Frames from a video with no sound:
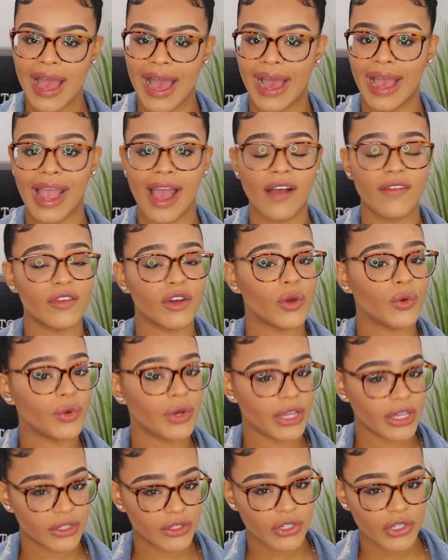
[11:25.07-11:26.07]
I have no
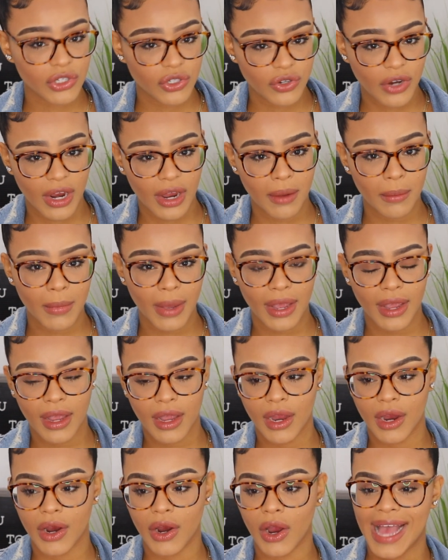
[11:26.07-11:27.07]
need to straighten my
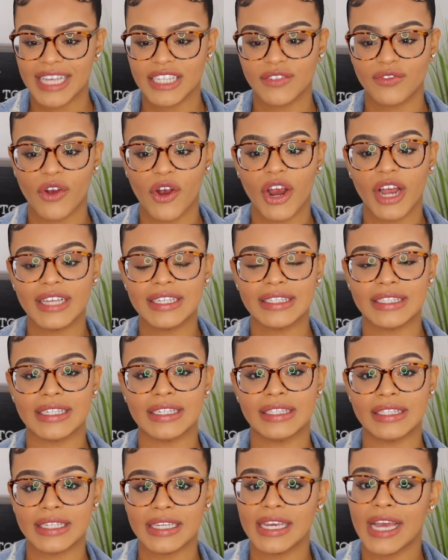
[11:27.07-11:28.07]
hair. As far as to
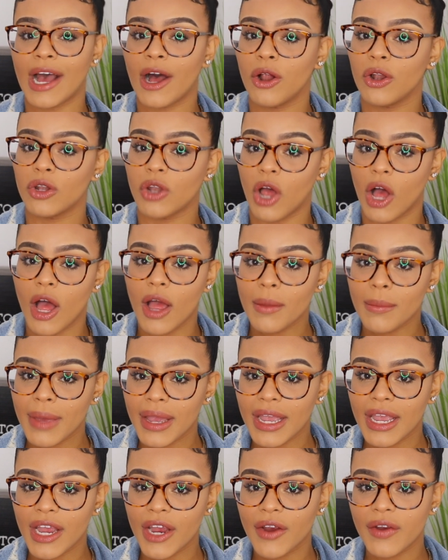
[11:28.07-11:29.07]
see how long my
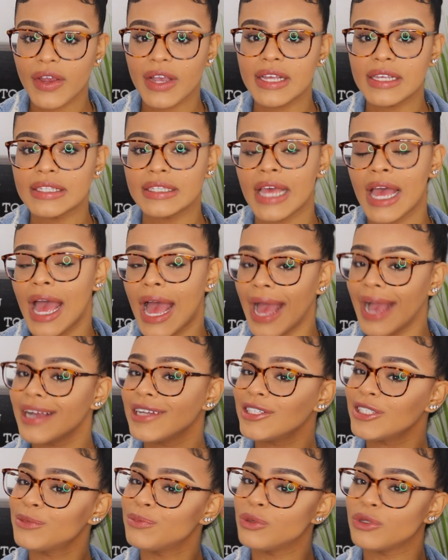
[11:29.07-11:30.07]
hair is, I
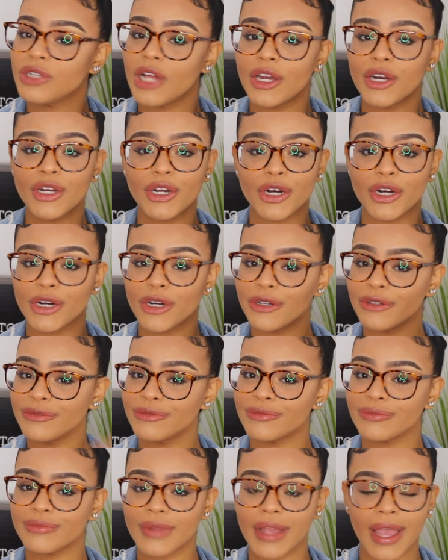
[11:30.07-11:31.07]
could just pull on a
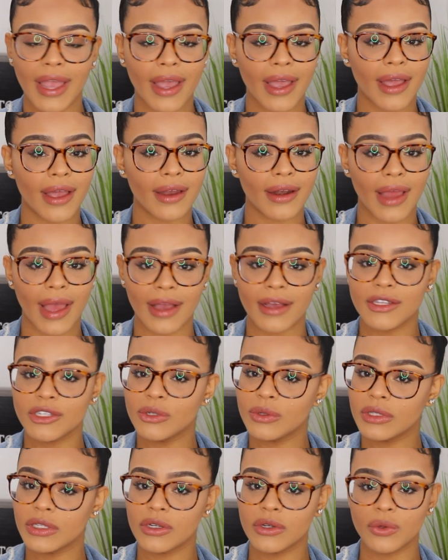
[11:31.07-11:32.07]
curl and I could
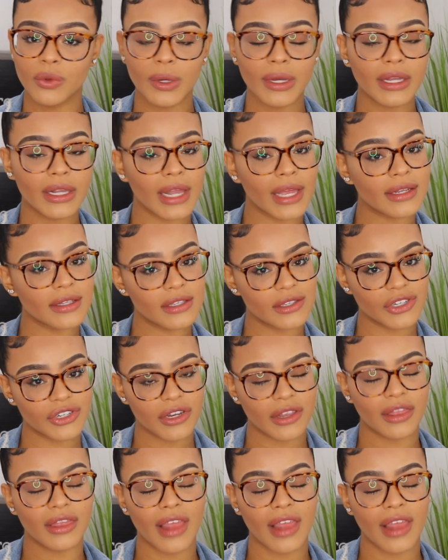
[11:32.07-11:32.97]
do a little quick length